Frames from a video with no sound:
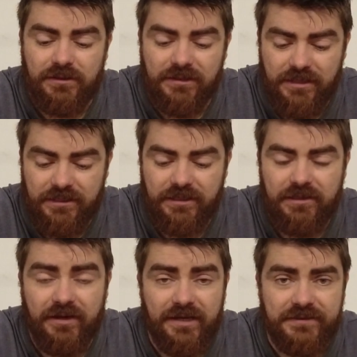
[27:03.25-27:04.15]

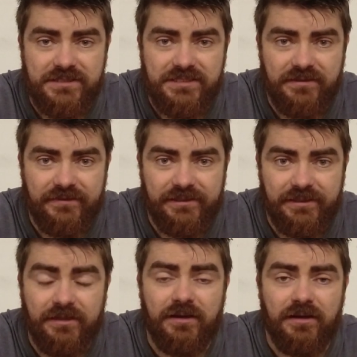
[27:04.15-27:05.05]
Luckily, I had this stuff in
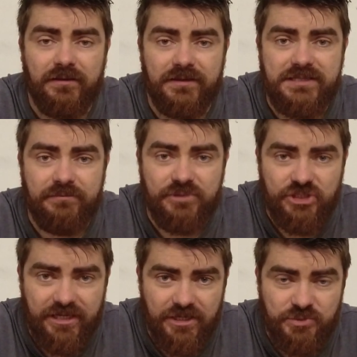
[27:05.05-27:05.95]
it. The
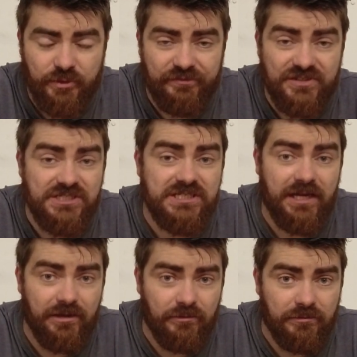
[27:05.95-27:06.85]
temperature gauge went off the
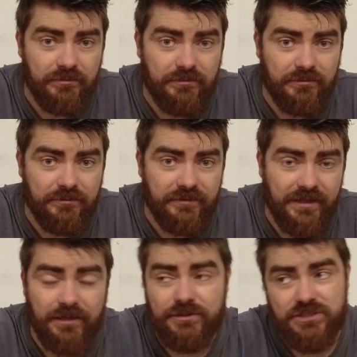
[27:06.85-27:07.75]
scale.
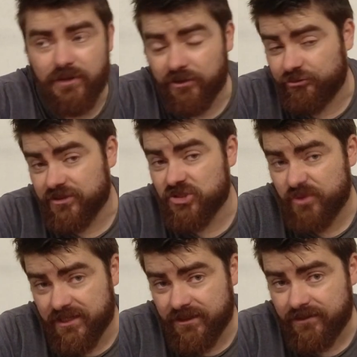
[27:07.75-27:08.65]
That goes to
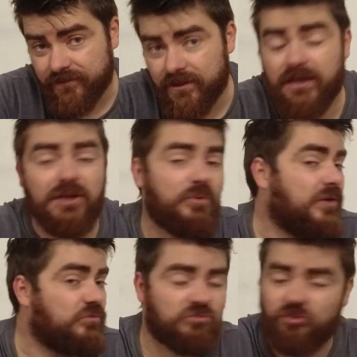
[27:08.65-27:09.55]
120, and it
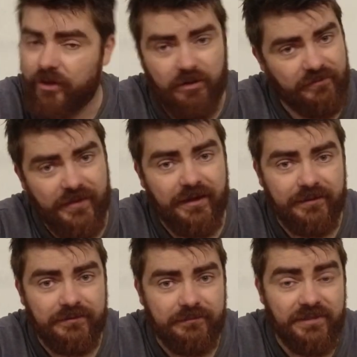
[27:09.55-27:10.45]
went right off that,
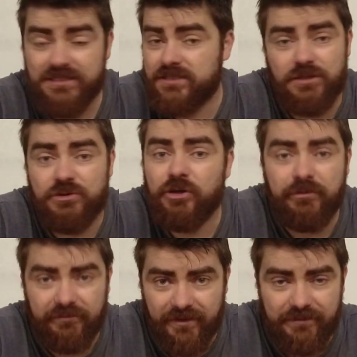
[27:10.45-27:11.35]
because there's no
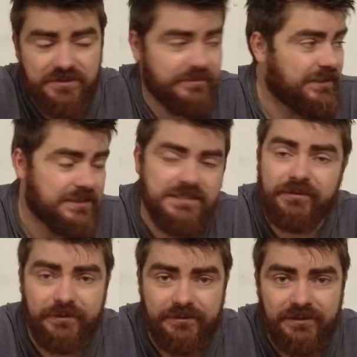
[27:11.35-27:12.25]
cooling fan. It was the middle of
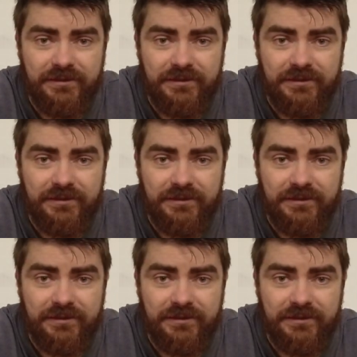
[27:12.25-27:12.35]
summer.